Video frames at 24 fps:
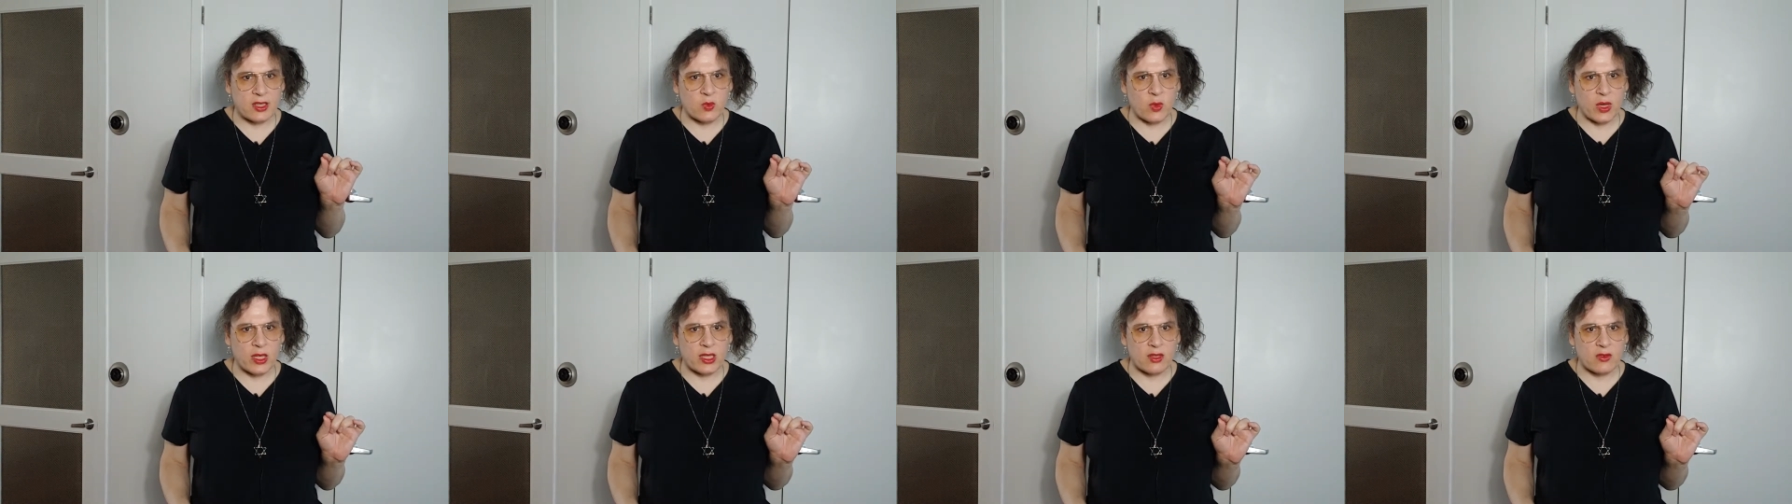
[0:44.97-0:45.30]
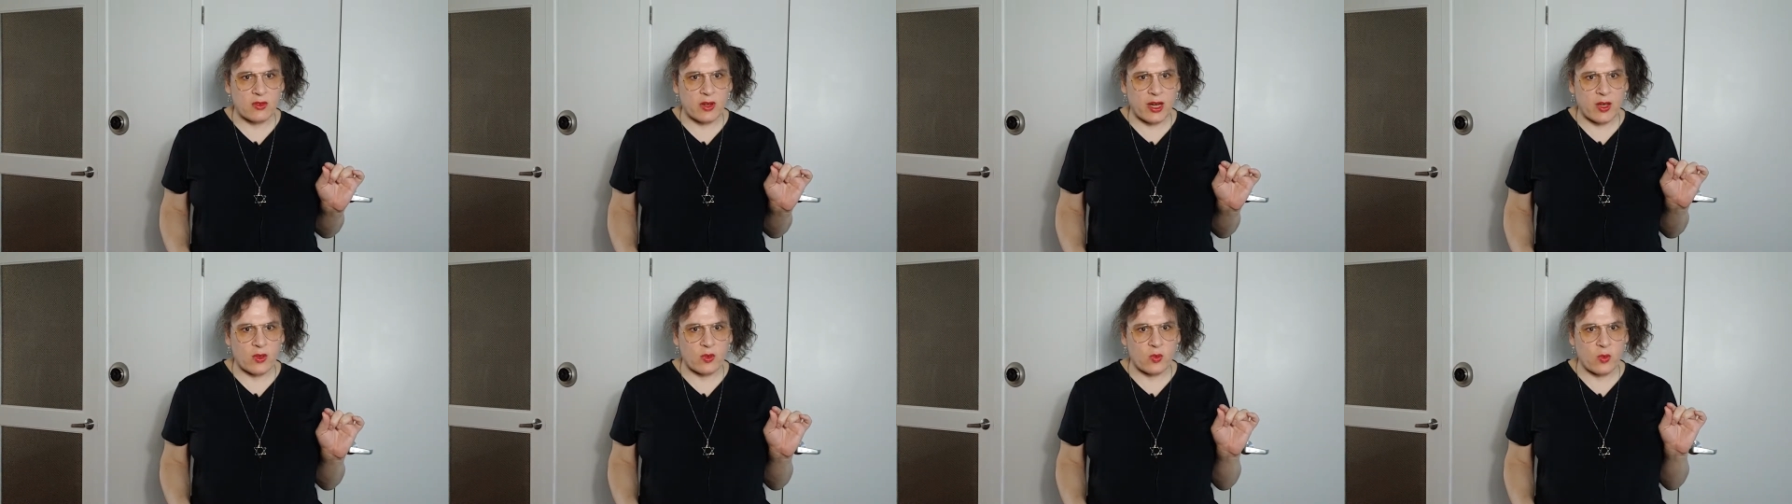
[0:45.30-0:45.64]
went
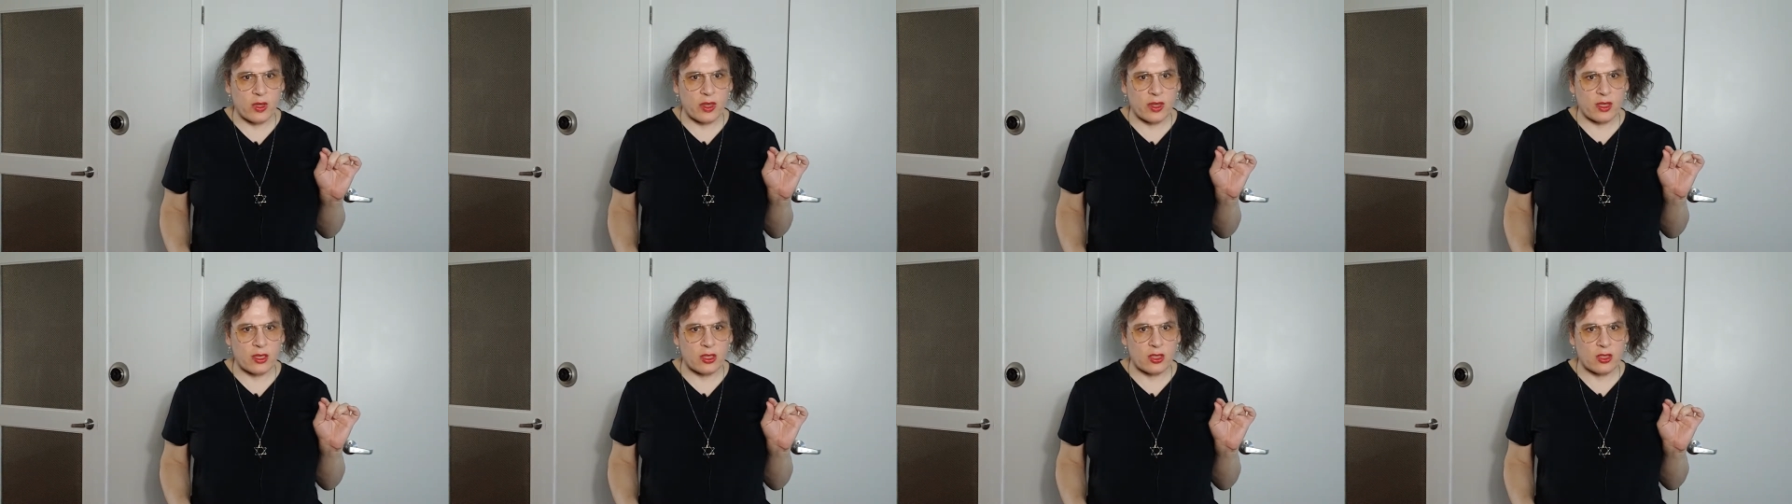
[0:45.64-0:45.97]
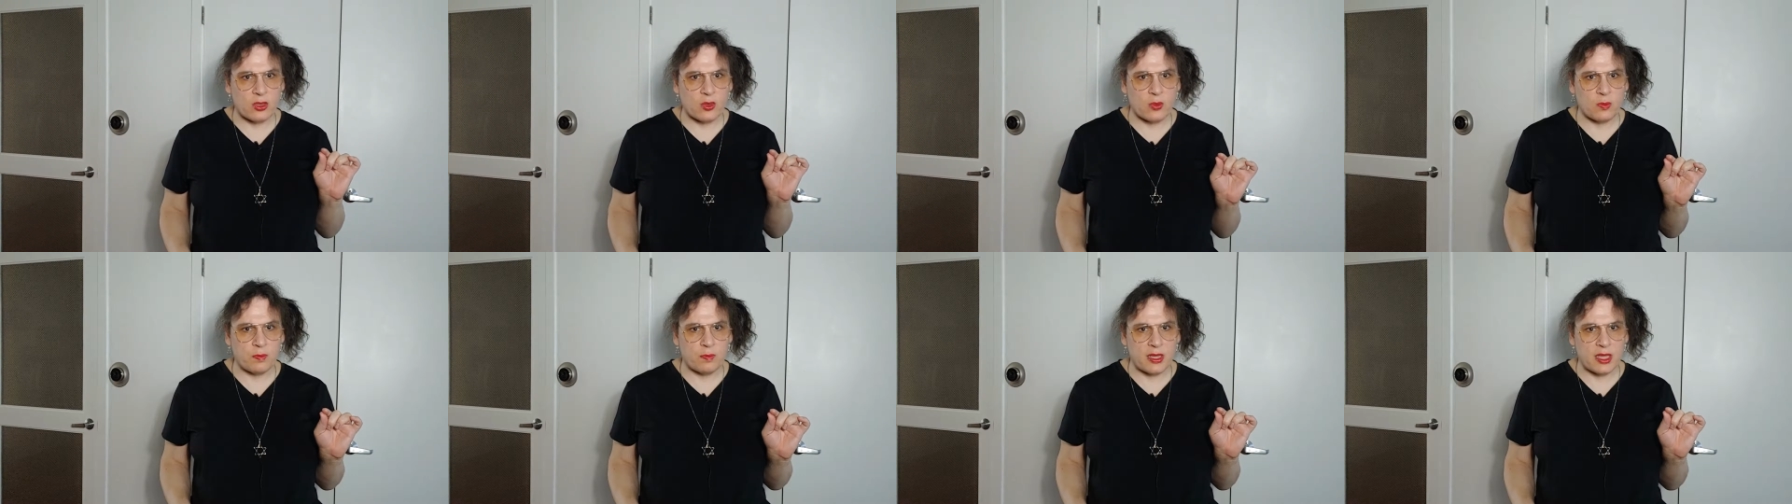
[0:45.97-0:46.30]
around with
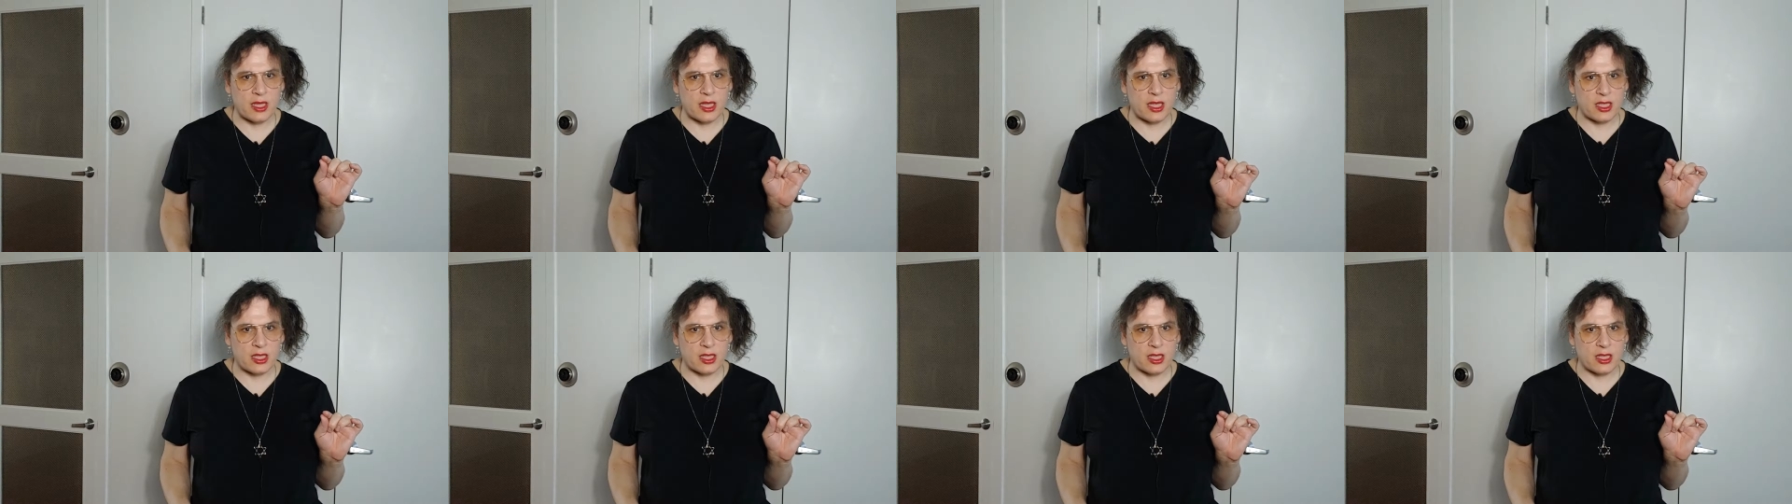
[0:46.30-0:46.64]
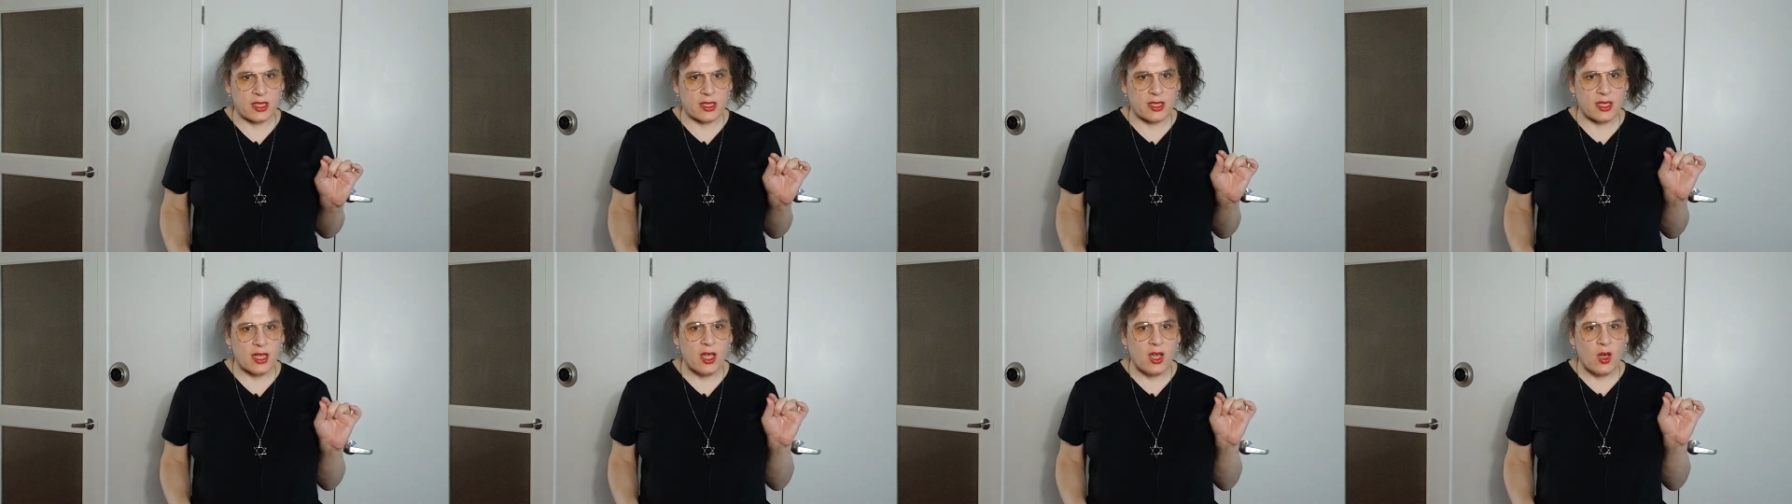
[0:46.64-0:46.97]
two petitions,